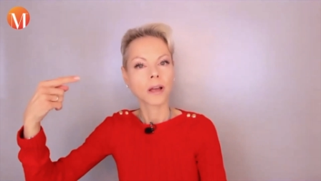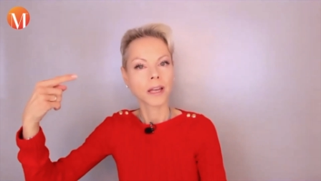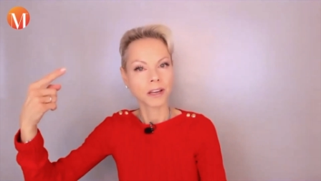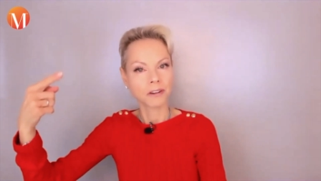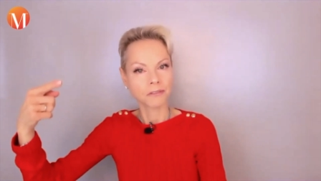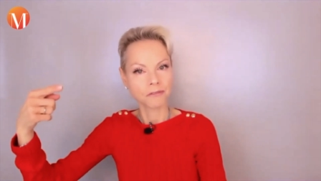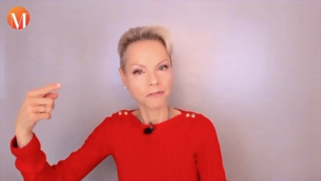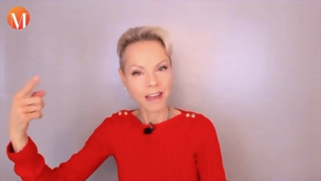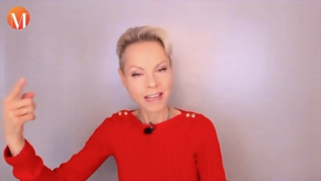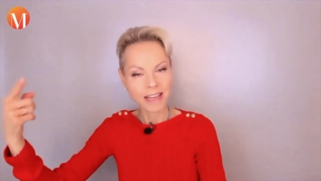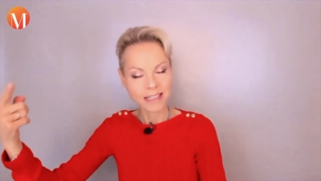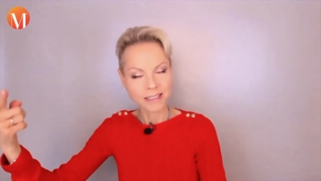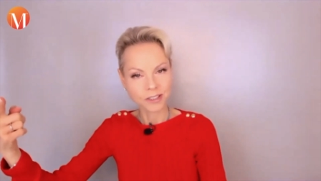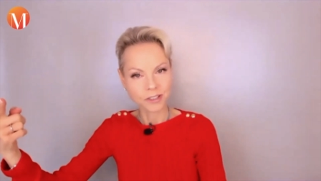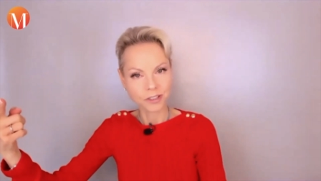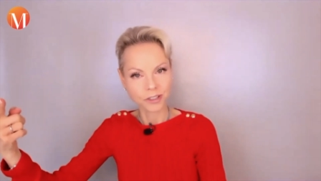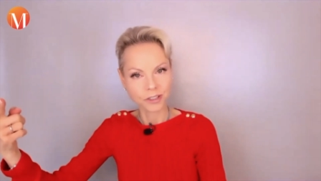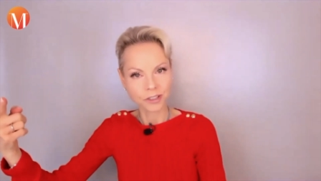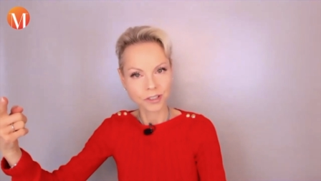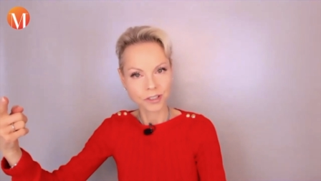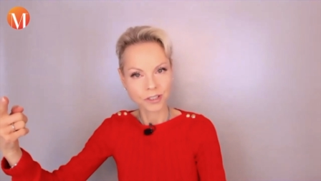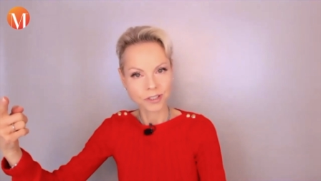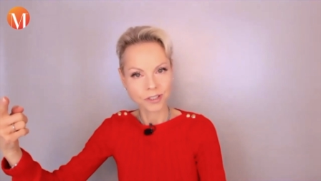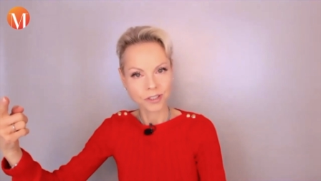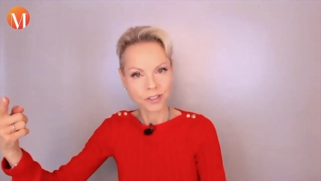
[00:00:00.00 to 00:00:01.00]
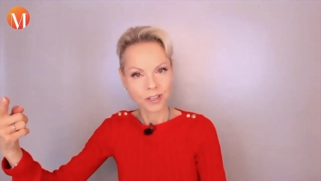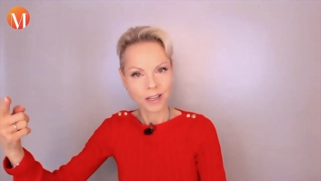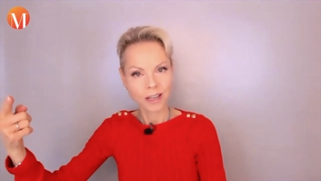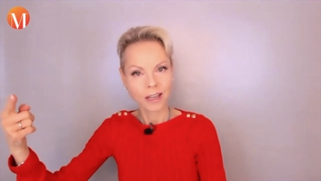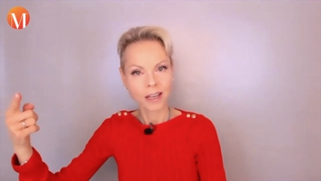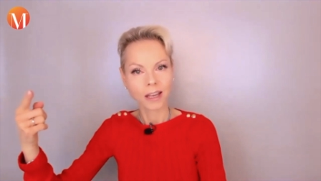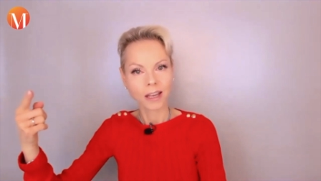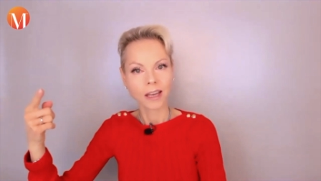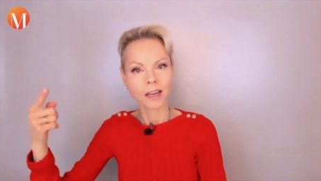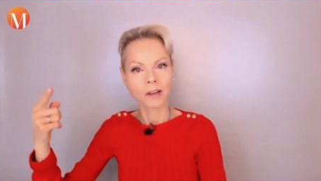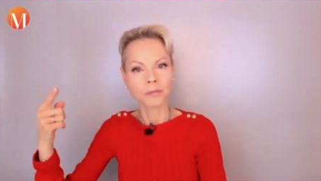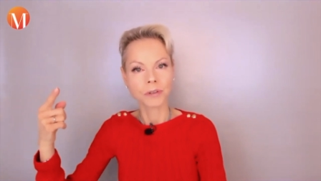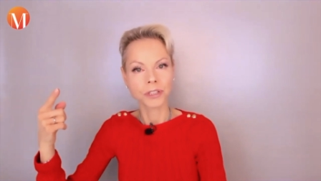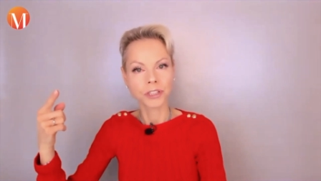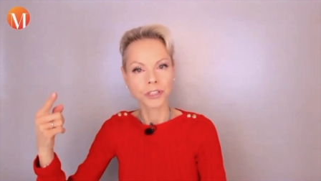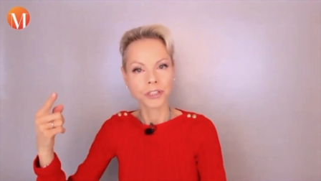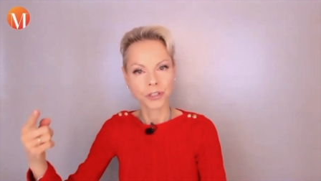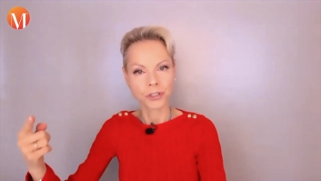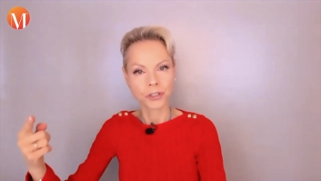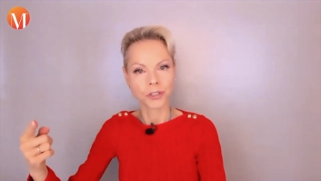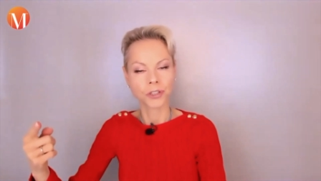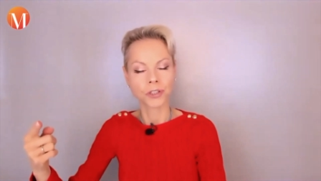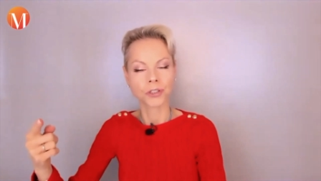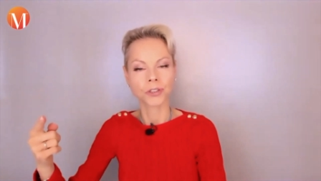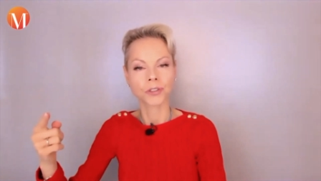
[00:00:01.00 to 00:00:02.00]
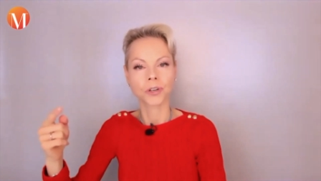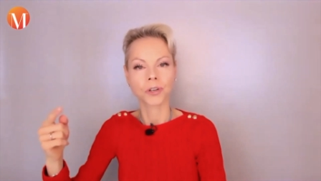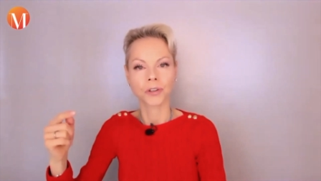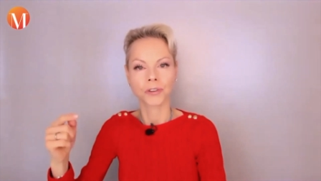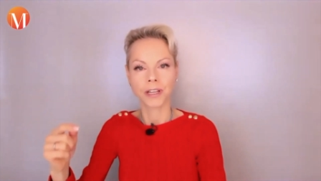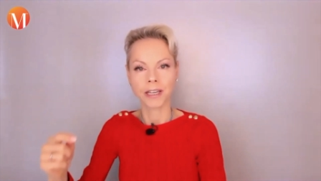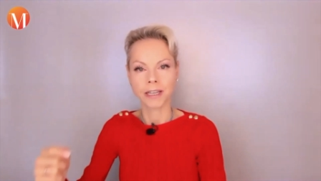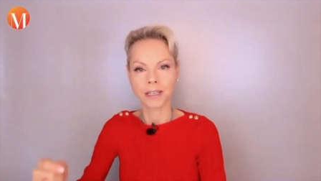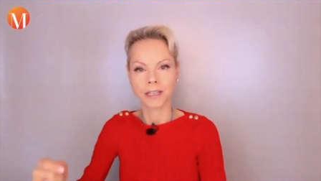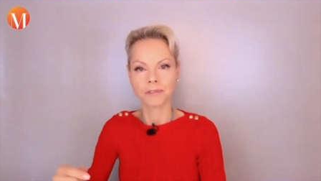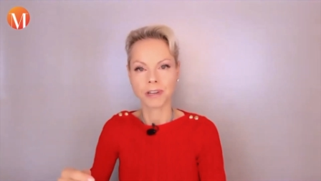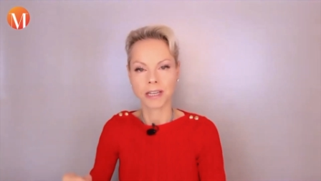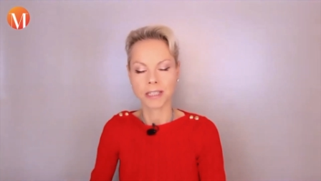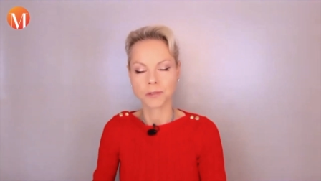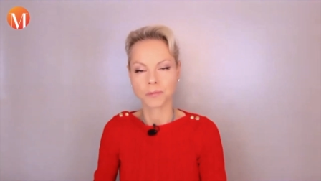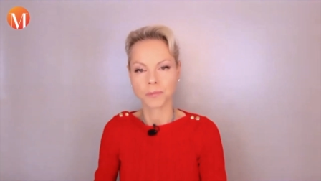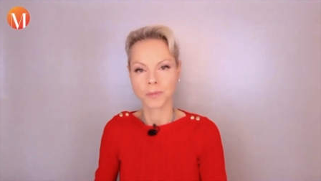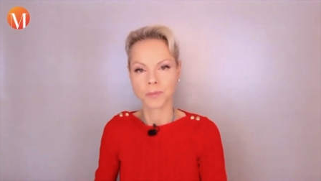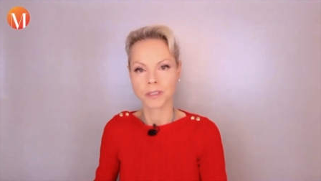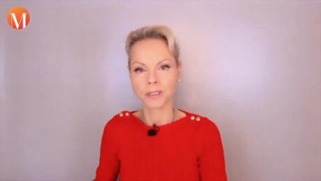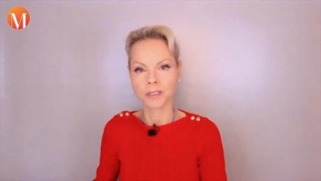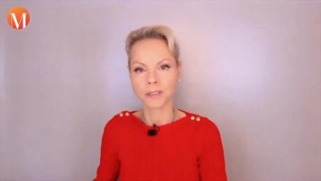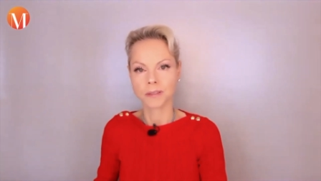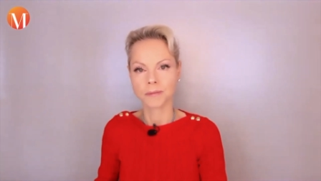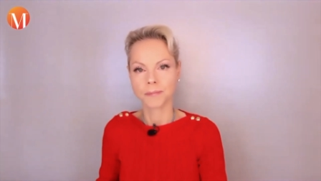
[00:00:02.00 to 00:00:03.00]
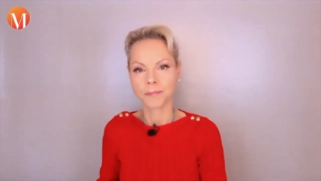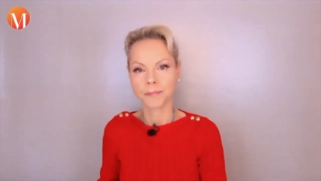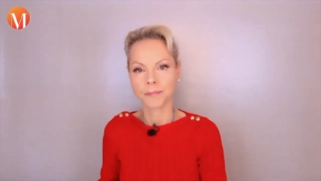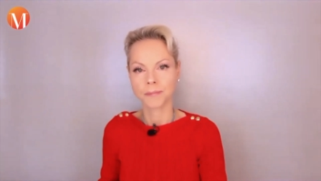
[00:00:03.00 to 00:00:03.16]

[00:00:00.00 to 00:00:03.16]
investors a return on their investment.